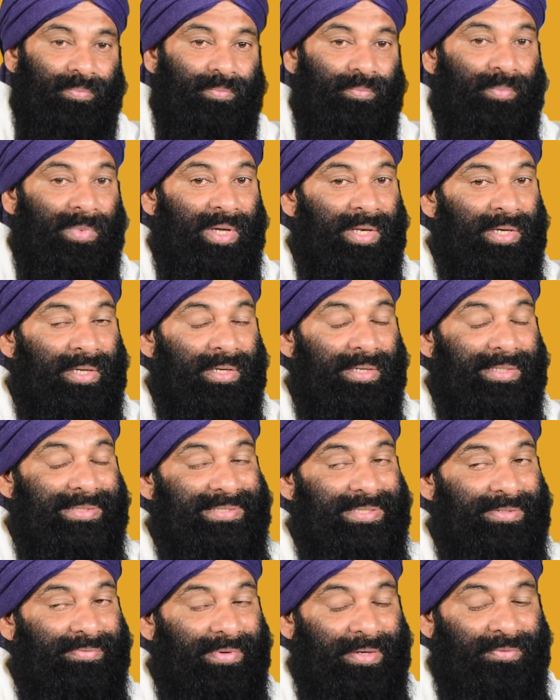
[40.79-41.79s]
Many
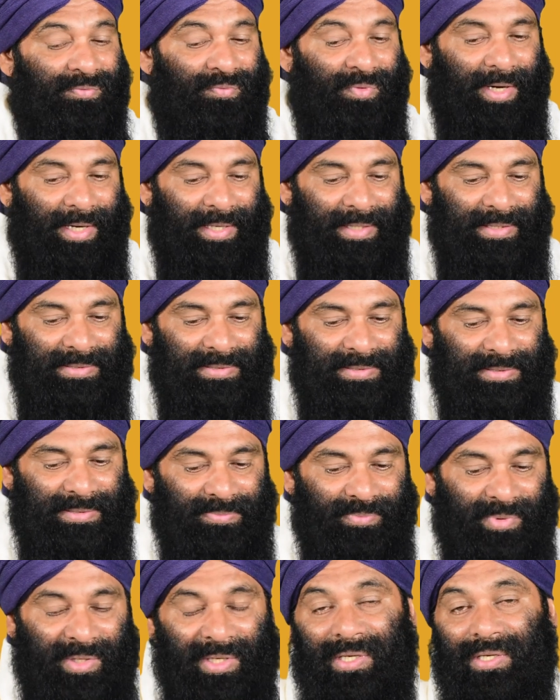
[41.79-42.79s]
receive
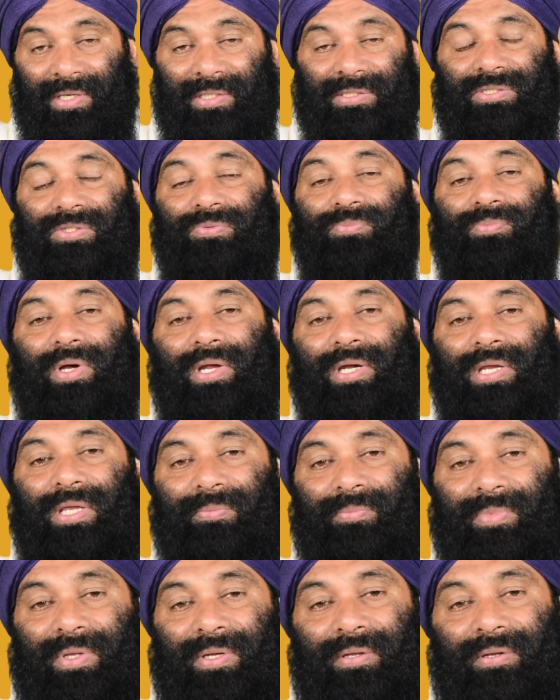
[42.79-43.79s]
advice, many receive
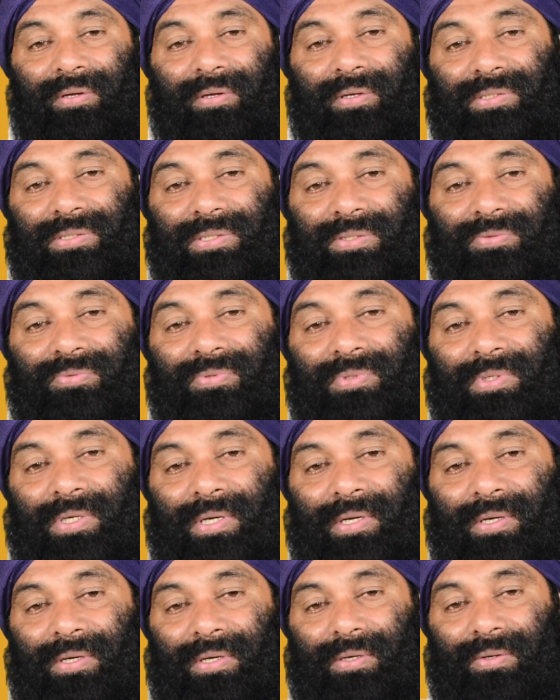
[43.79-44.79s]
money, many receive
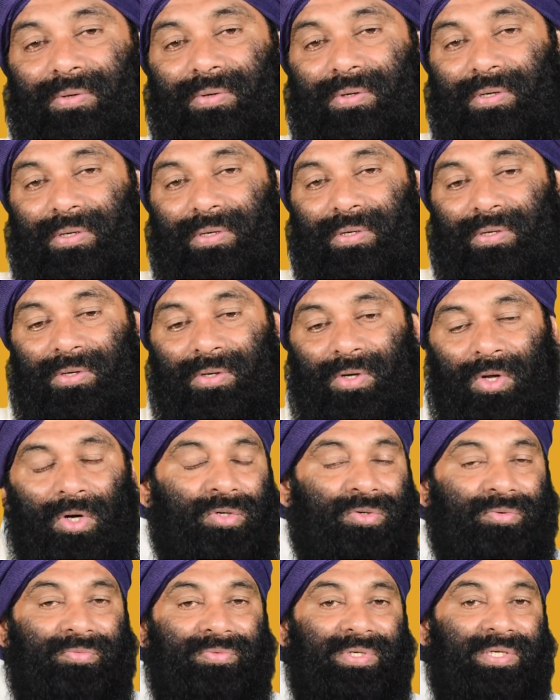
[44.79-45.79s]
a
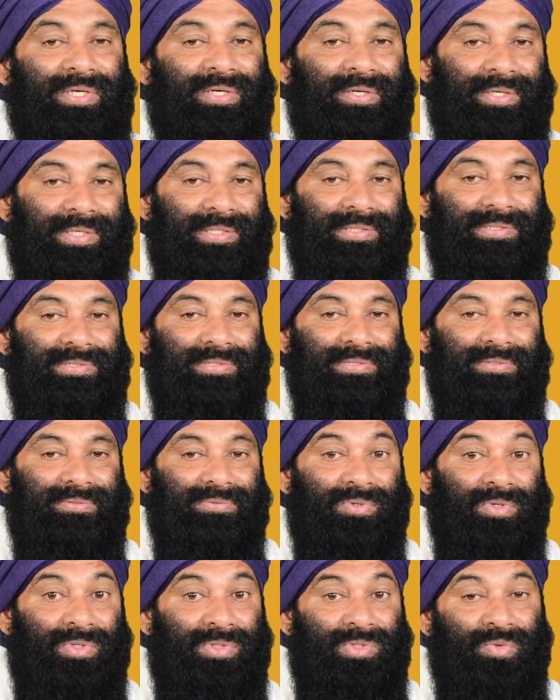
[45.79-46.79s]
lot of
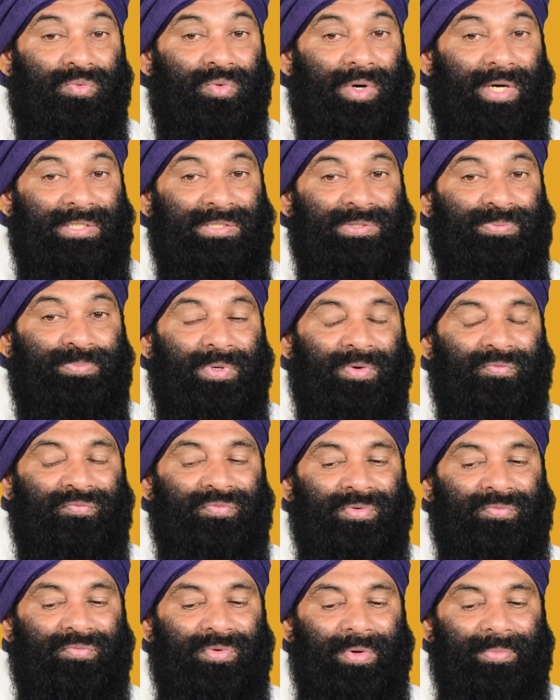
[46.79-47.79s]
degrees, only the wise
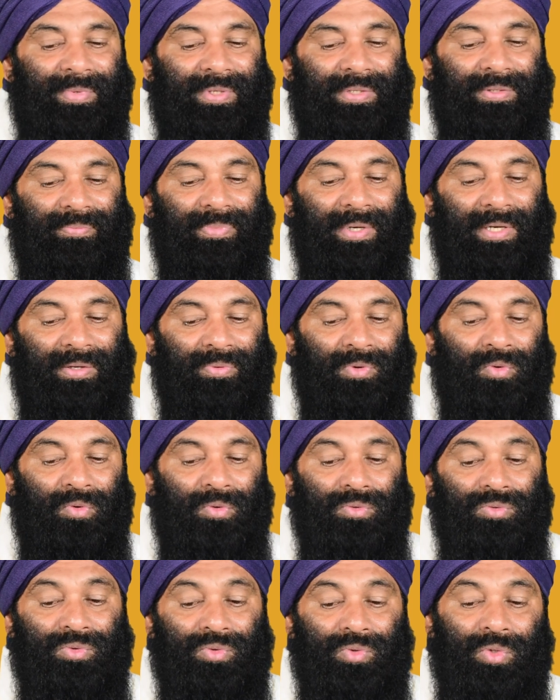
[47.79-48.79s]
profit from it, but
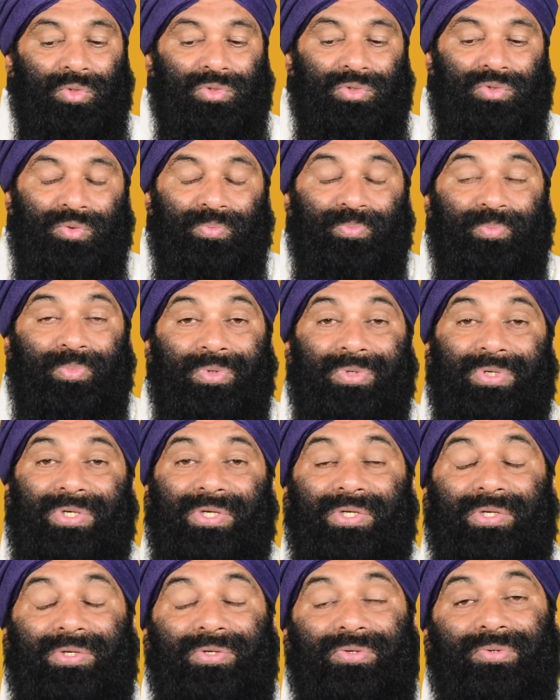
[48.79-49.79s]
those who put
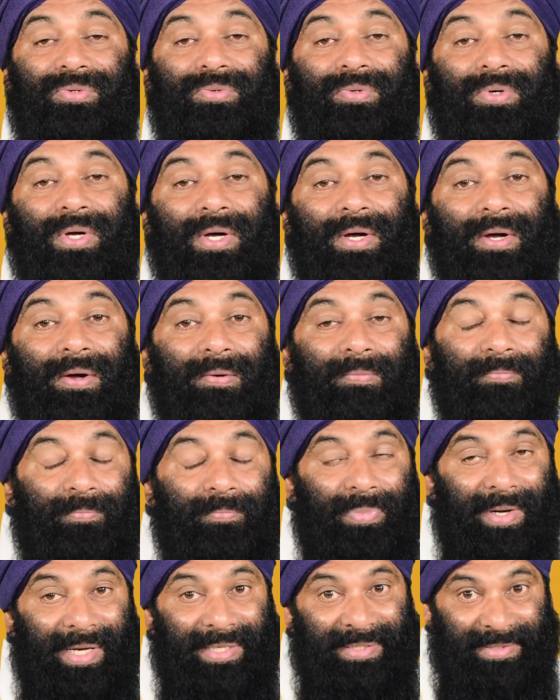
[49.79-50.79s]
it into
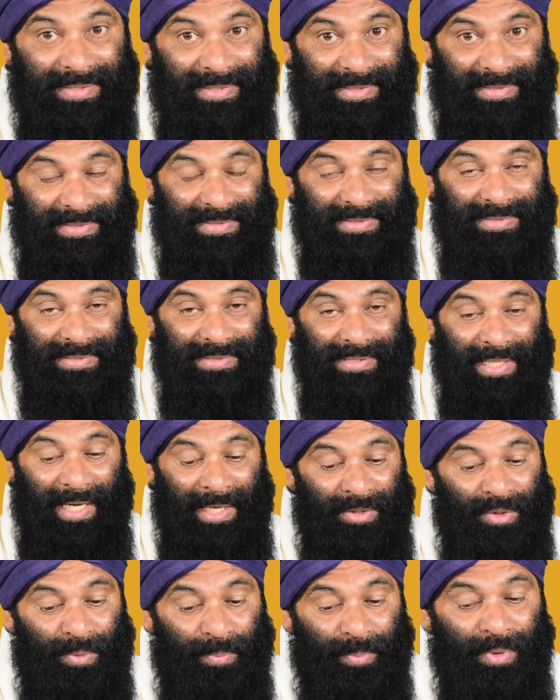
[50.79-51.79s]
practice.
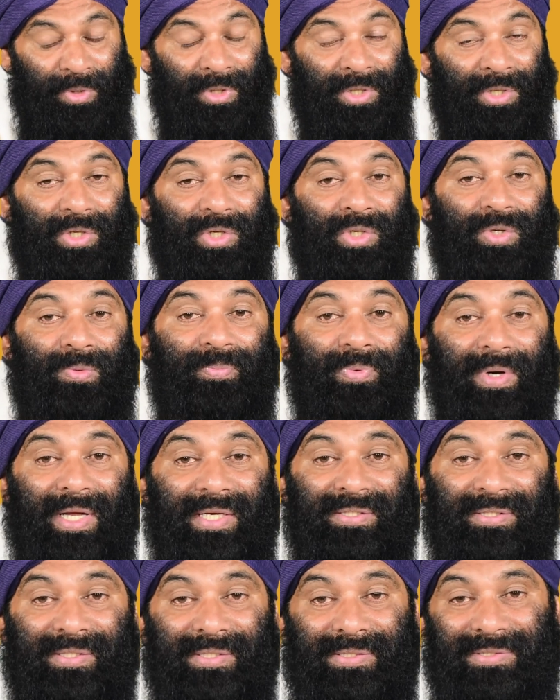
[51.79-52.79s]
And to put it into
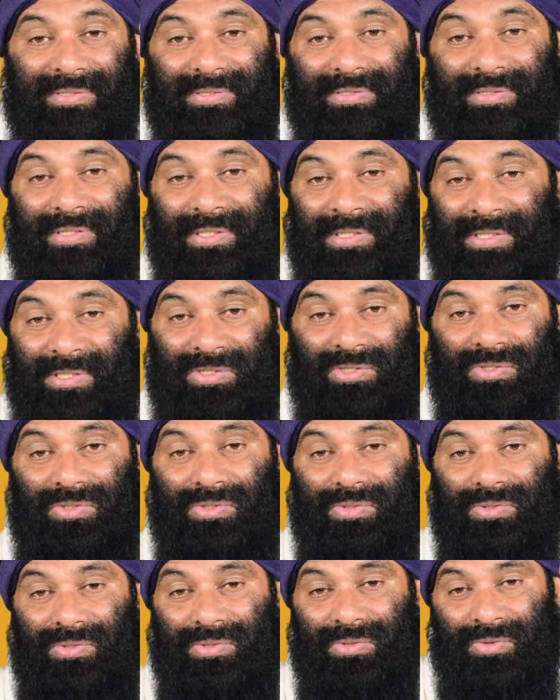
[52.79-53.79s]
practice, it
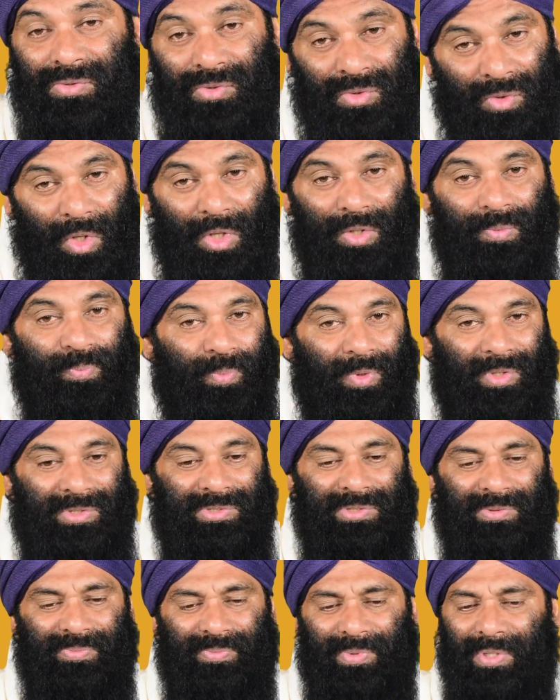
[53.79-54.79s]
is not
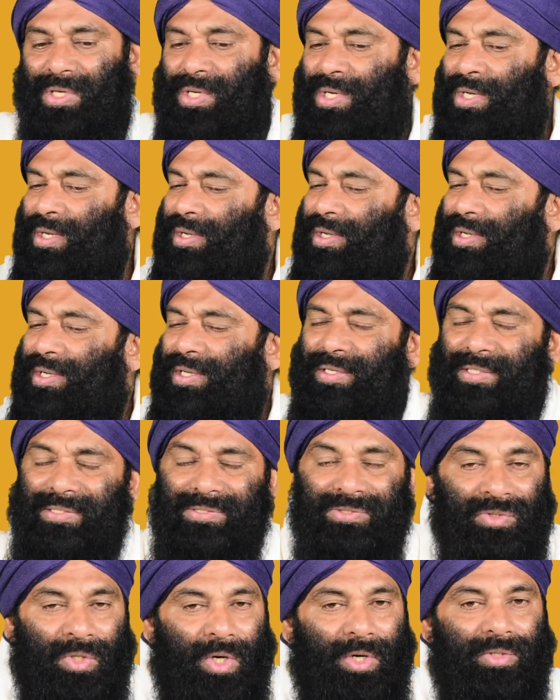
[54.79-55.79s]
possible. It
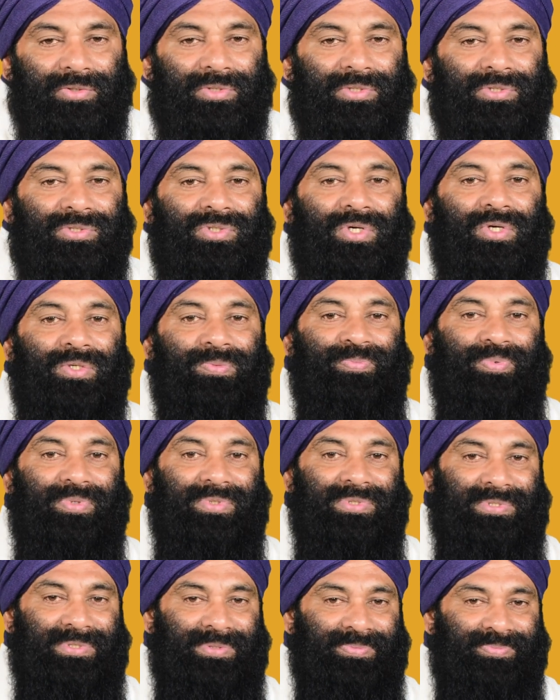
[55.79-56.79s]
is not at all
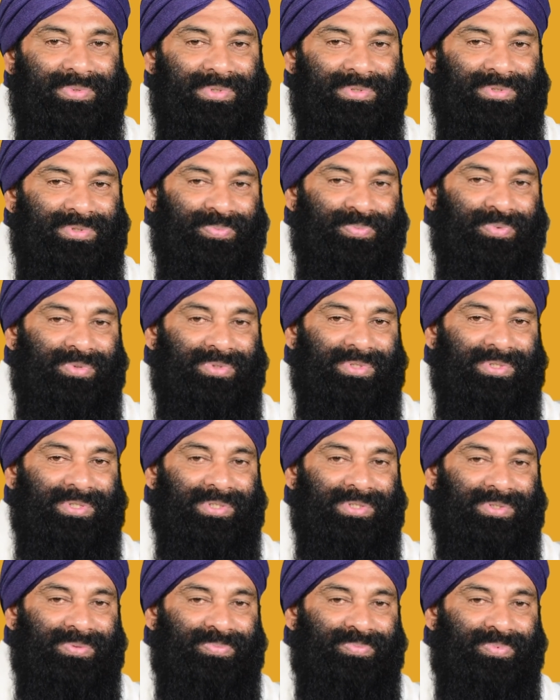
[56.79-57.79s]
possible to put it
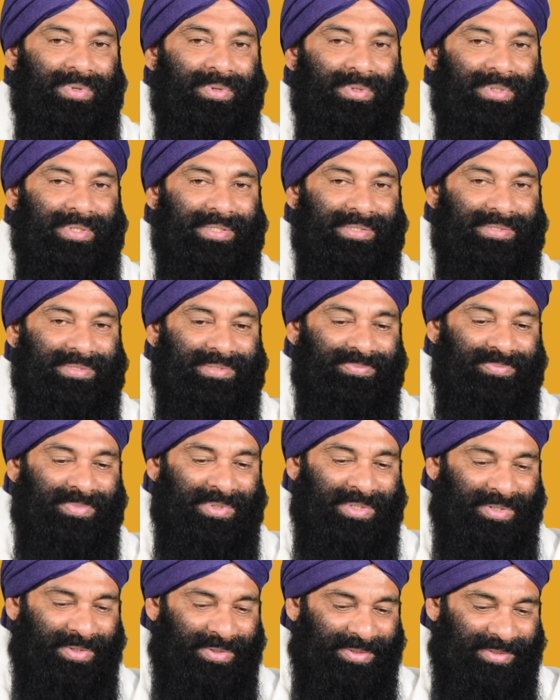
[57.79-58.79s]
into practice
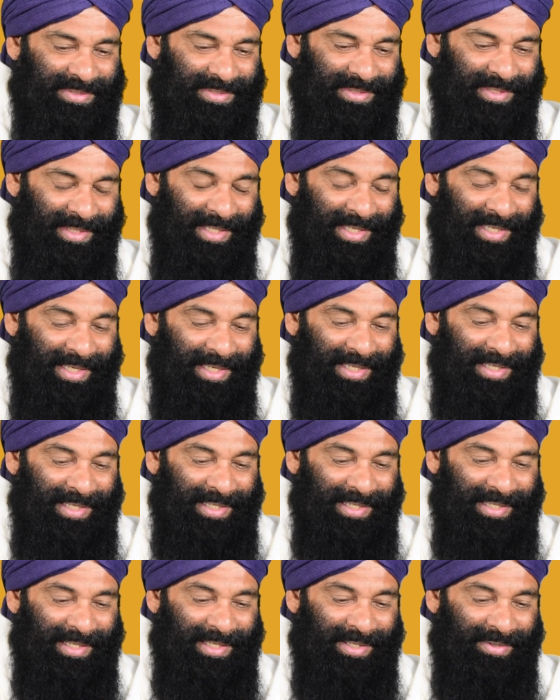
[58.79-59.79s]
because
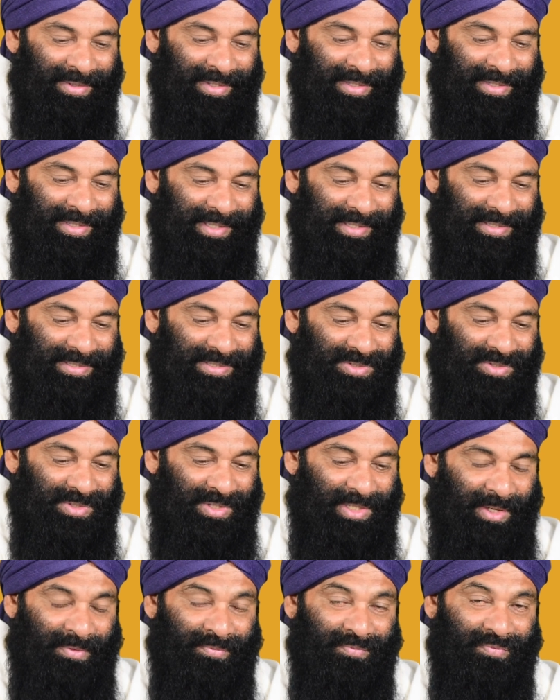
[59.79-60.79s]
it has to
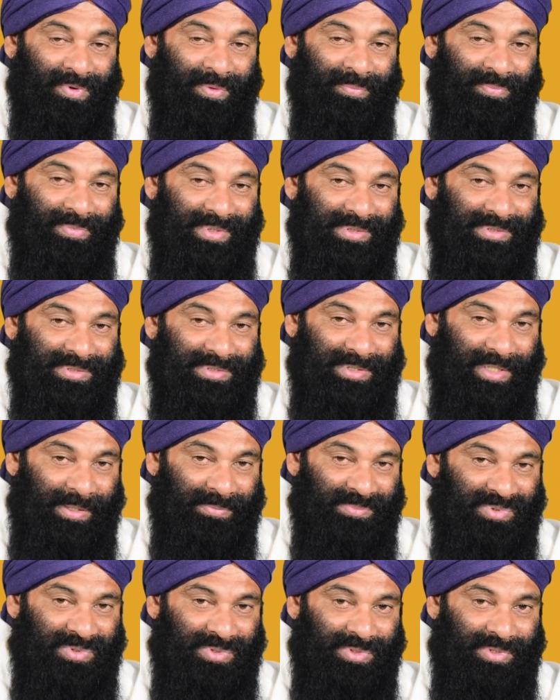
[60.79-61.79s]
come from the
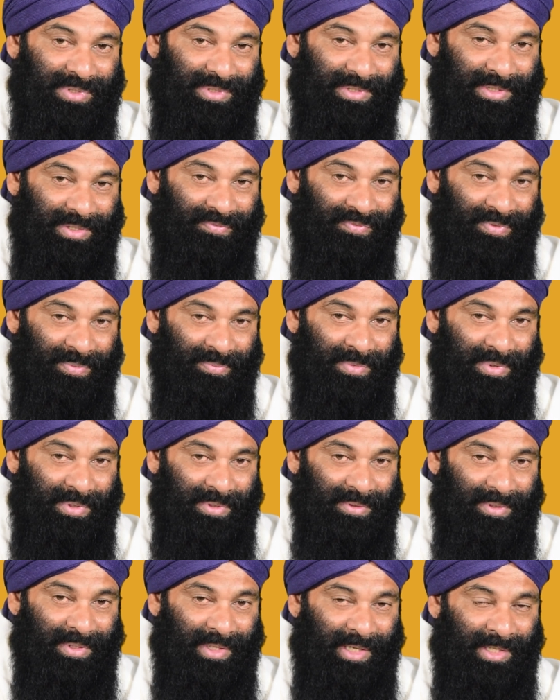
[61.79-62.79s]
samskriti, from
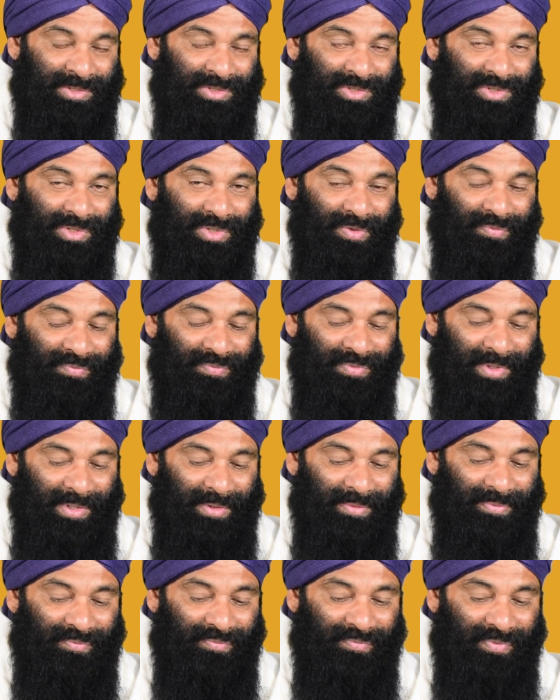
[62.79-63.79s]
the culture of your